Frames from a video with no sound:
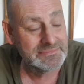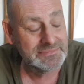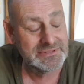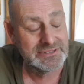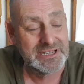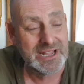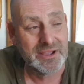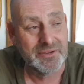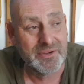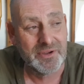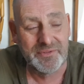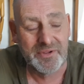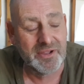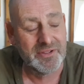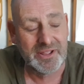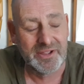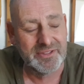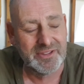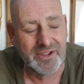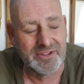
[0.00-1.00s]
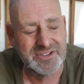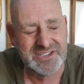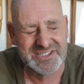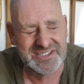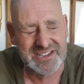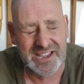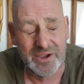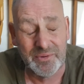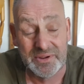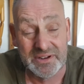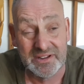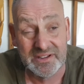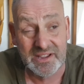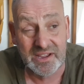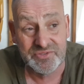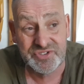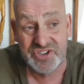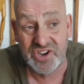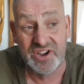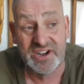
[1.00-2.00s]
no, I just go in and go
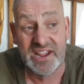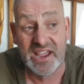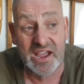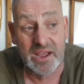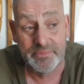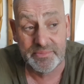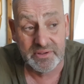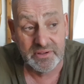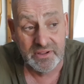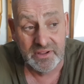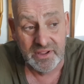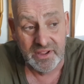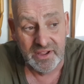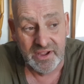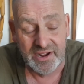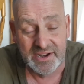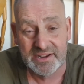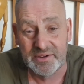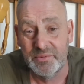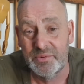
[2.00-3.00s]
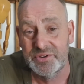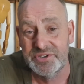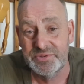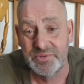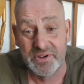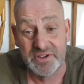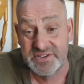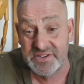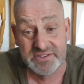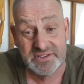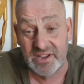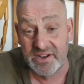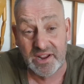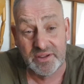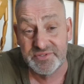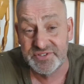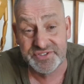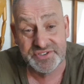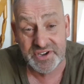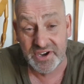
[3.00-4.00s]
tidy it up. I go, what do you want? I don't know,
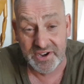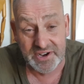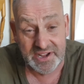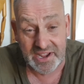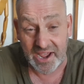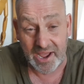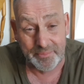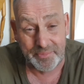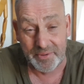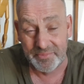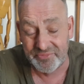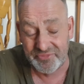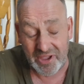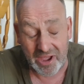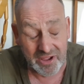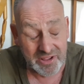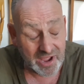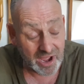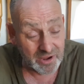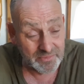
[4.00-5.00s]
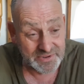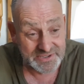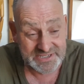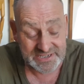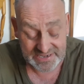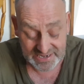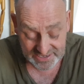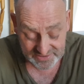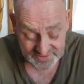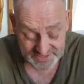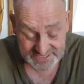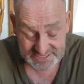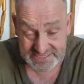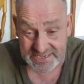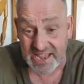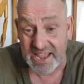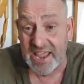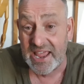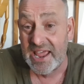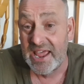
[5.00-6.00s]
just tidy it up. I'm hopeless in hairdressers.
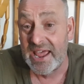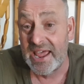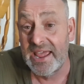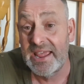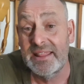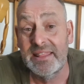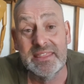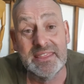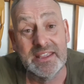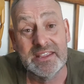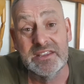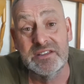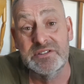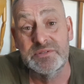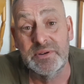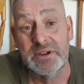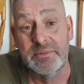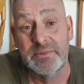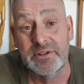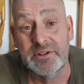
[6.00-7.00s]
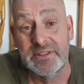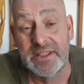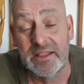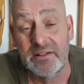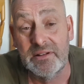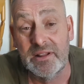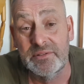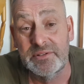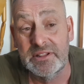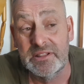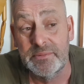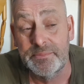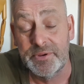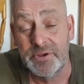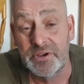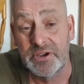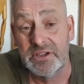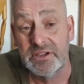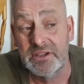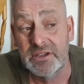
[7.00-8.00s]
And thank you to anyone who downloaded the
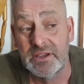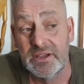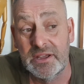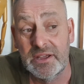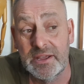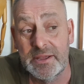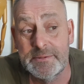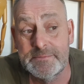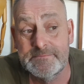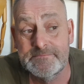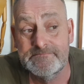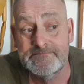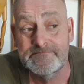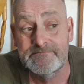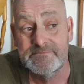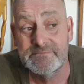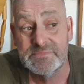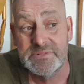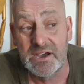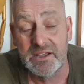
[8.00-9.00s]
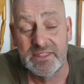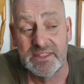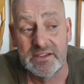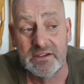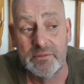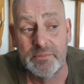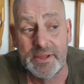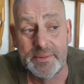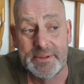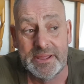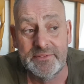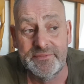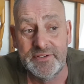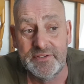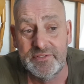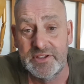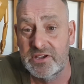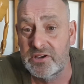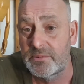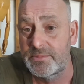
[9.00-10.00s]
book. I think about
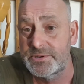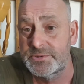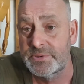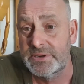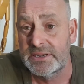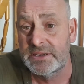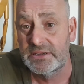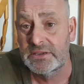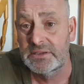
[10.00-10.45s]
50 copies went out,